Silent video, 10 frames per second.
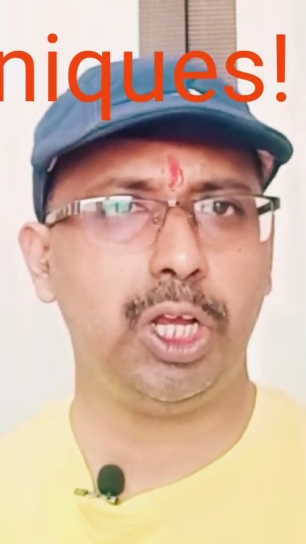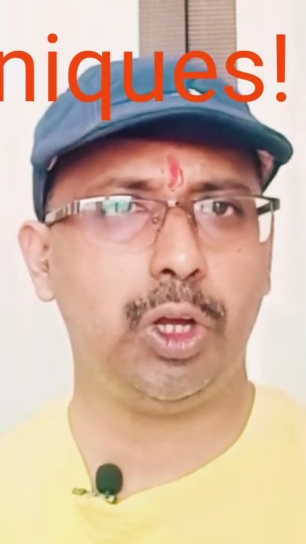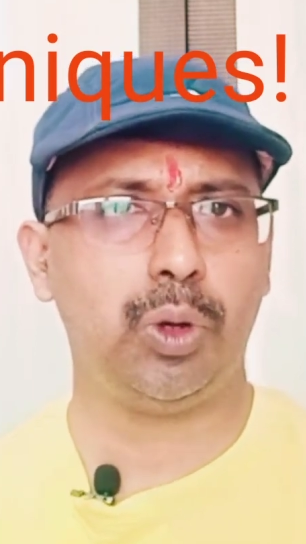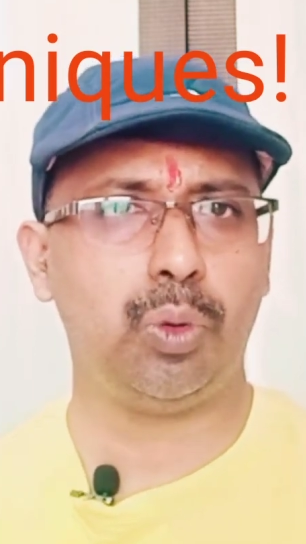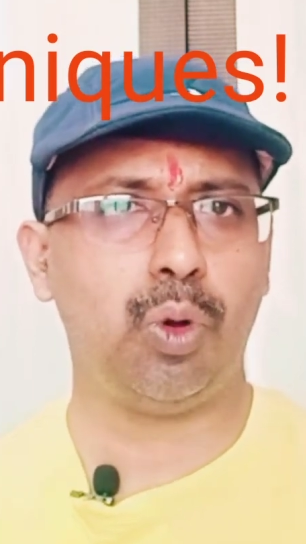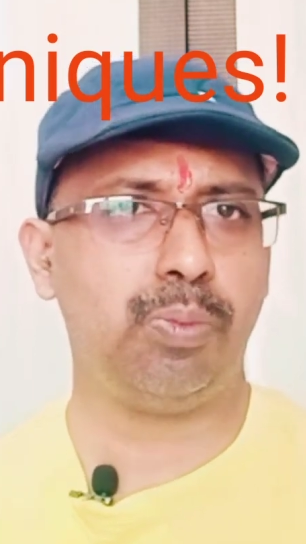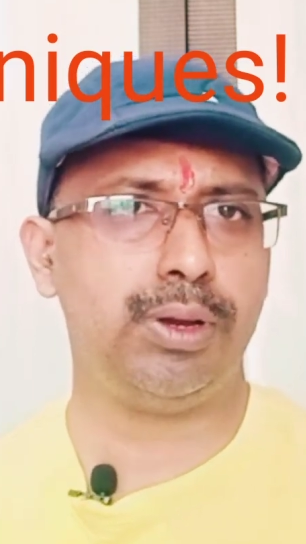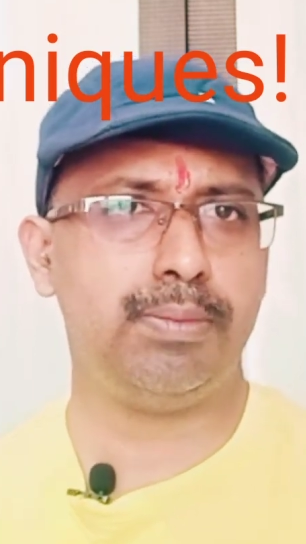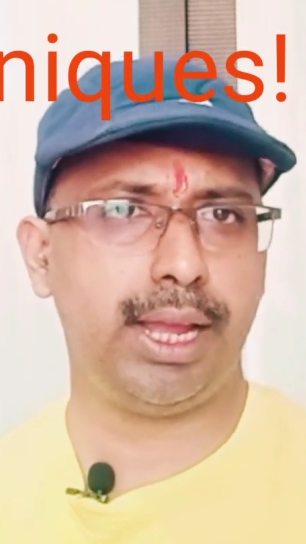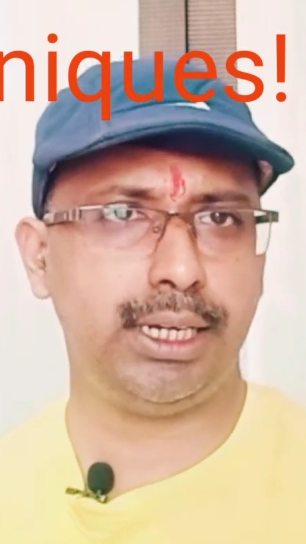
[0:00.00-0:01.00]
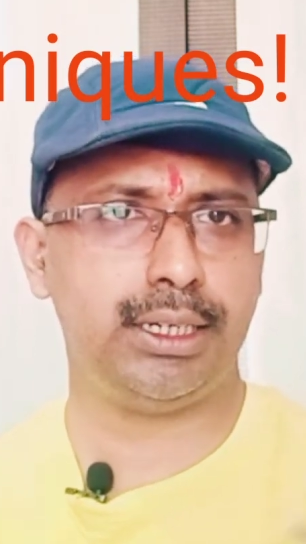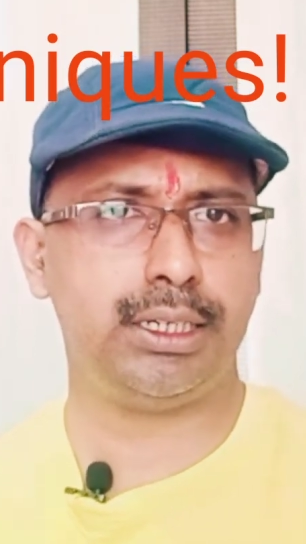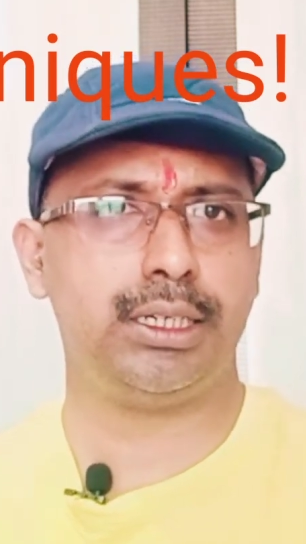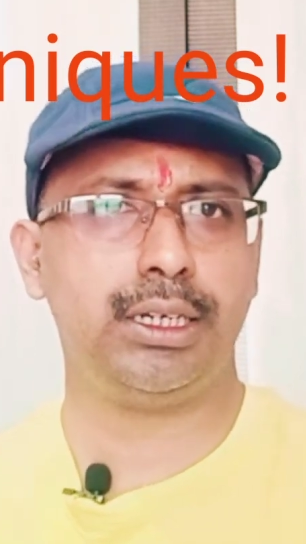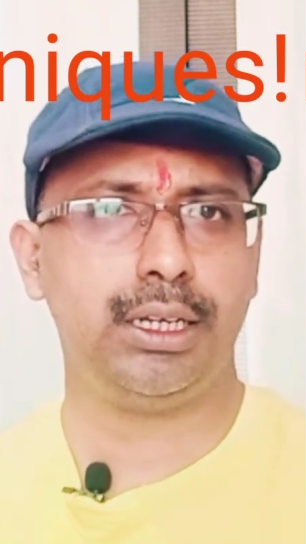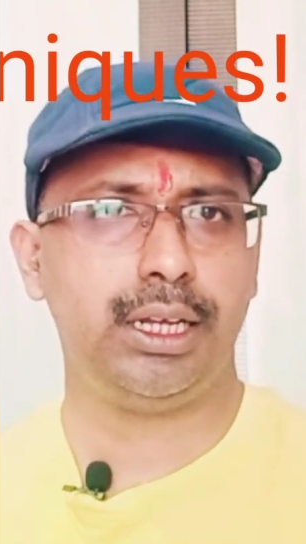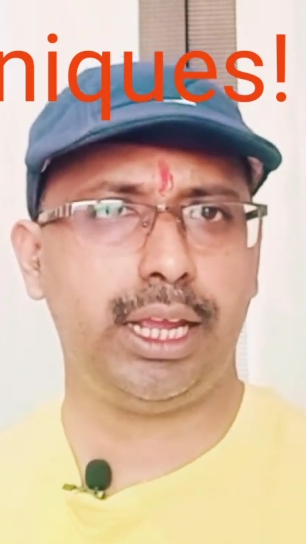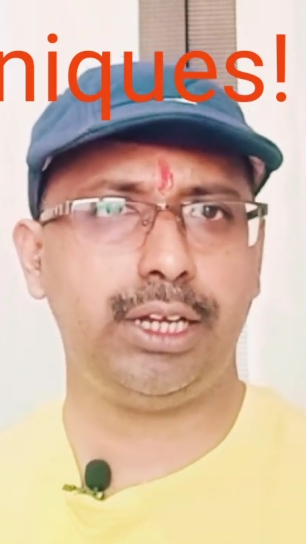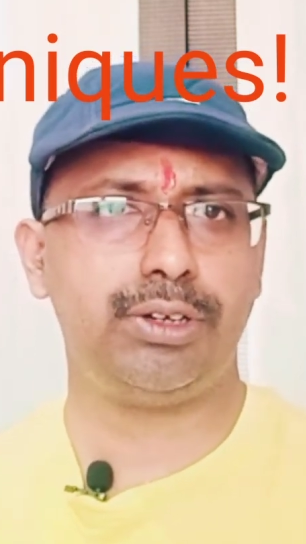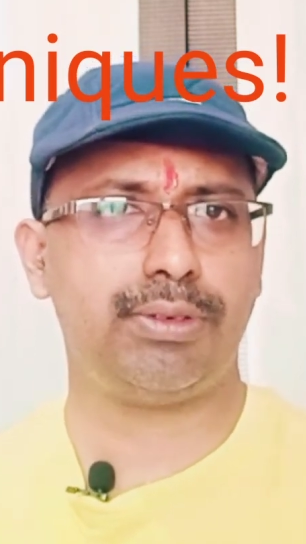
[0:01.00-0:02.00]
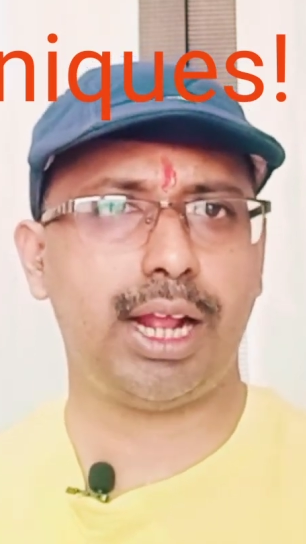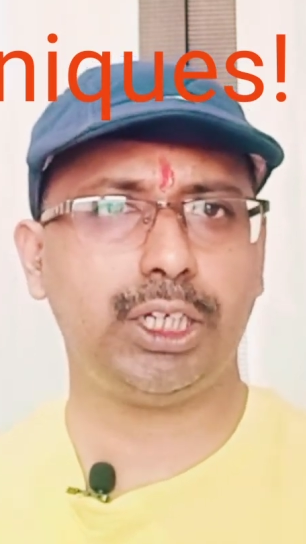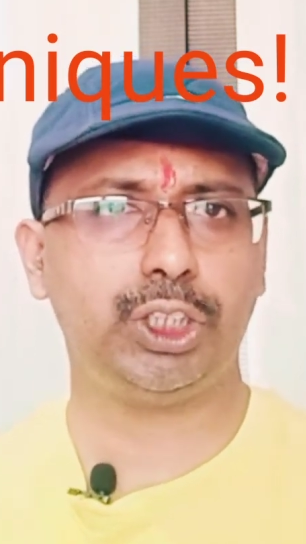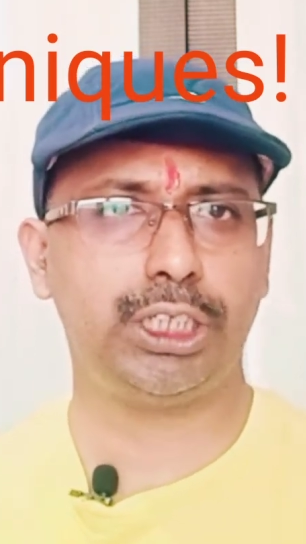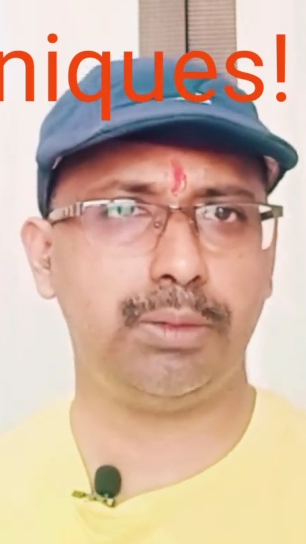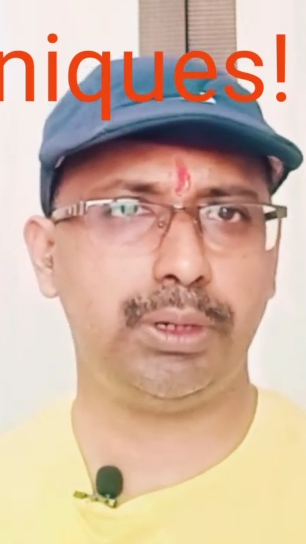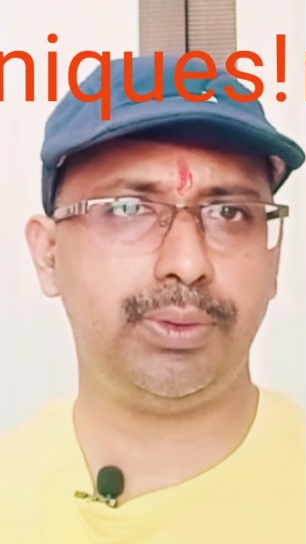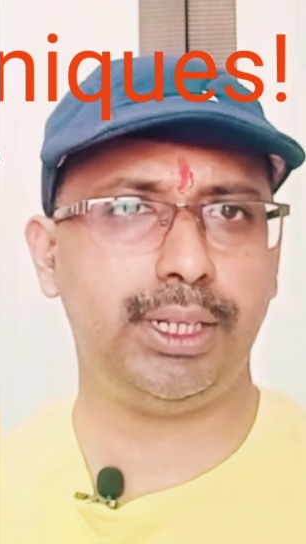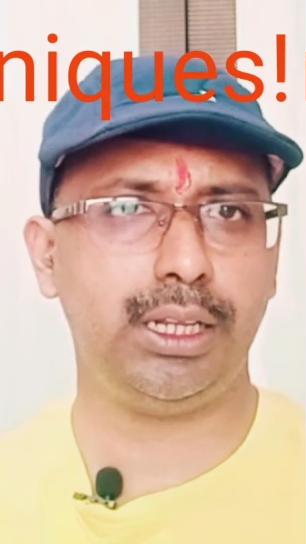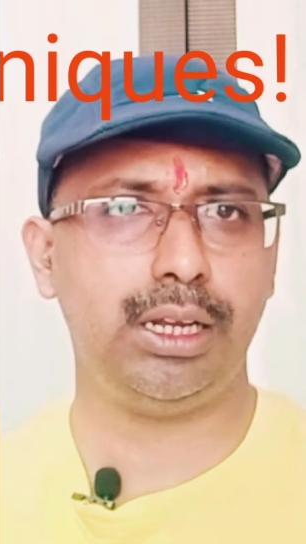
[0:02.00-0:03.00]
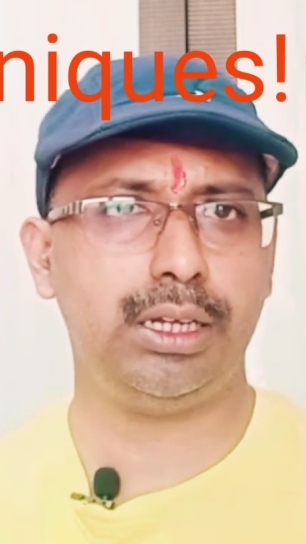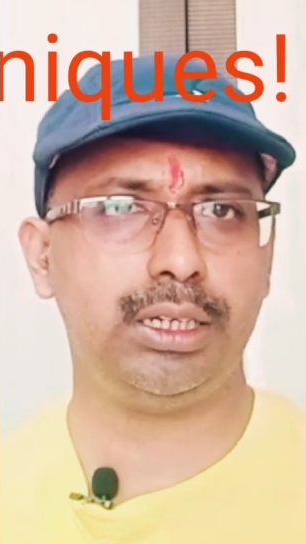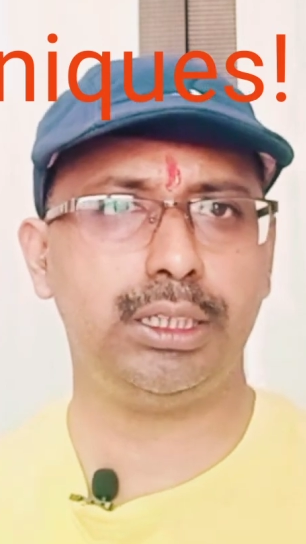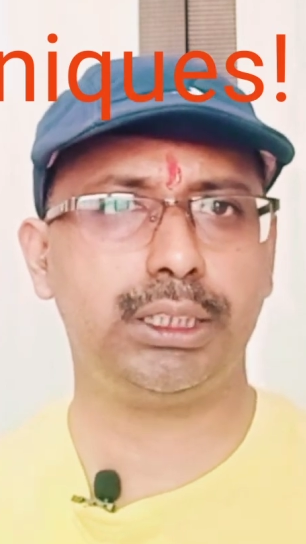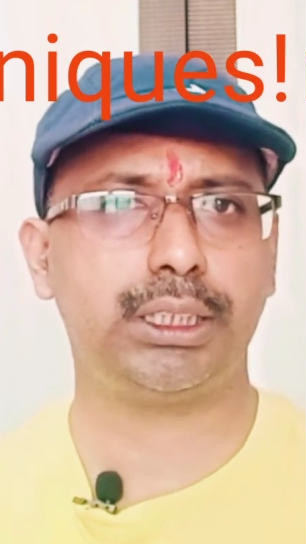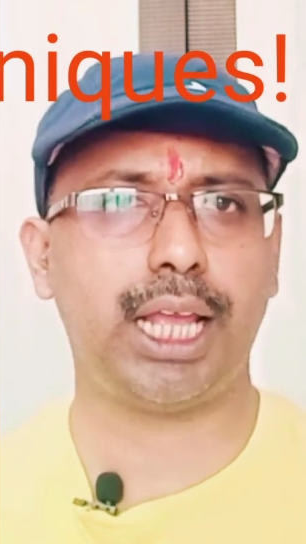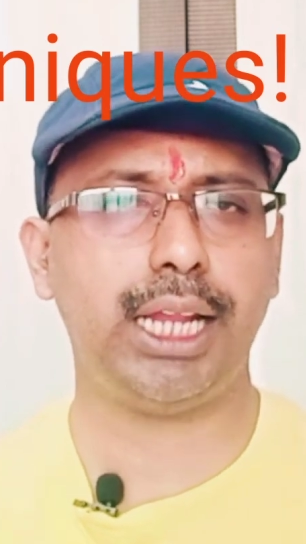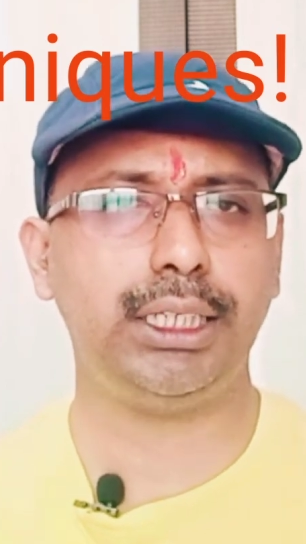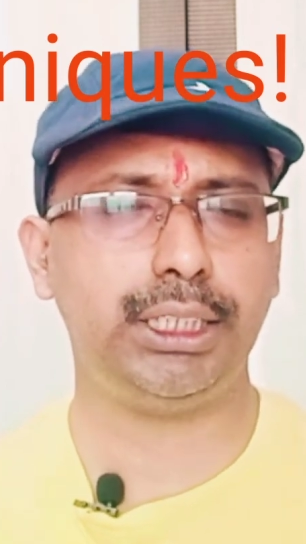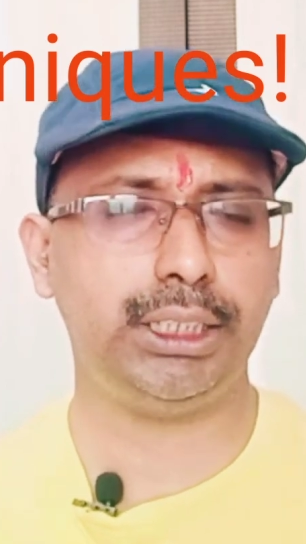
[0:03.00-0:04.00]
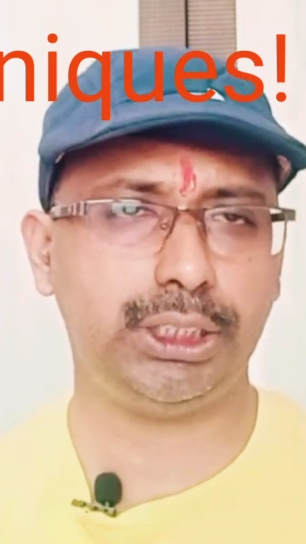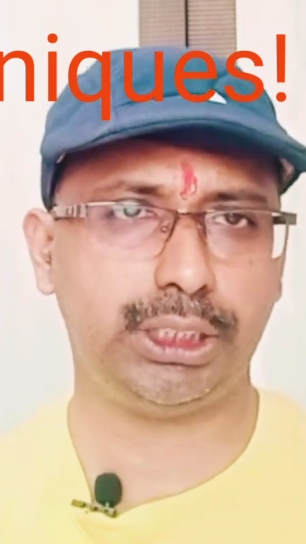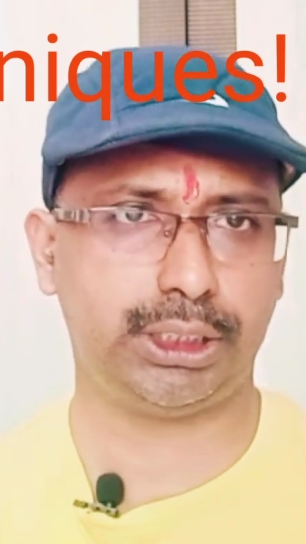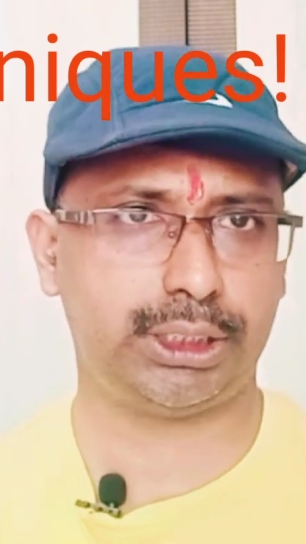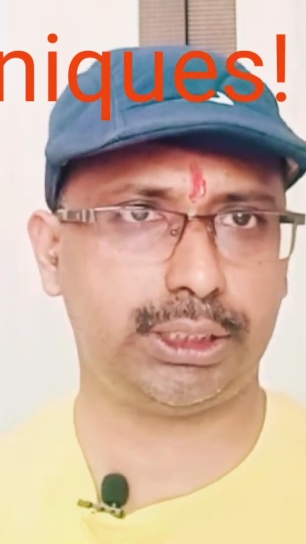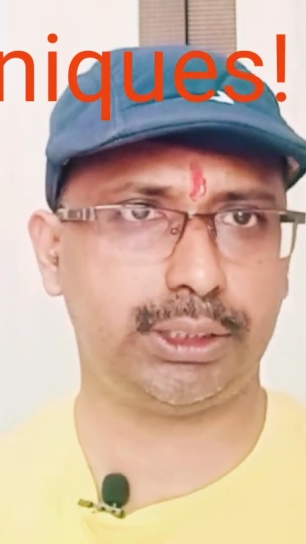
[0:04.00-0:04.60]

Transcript: open-minded interaction between the learners and teachers.